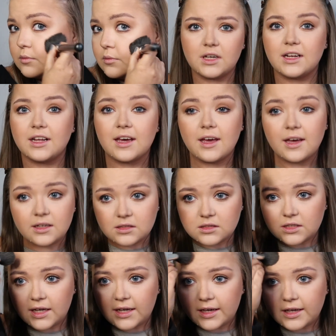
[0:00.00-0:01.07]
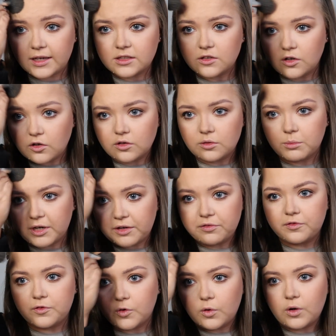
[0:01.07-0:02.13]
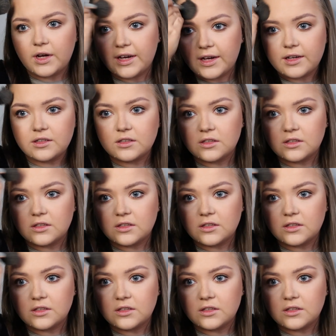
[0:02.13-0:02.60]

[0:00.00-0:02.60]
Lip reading: And again, take it on my forehead.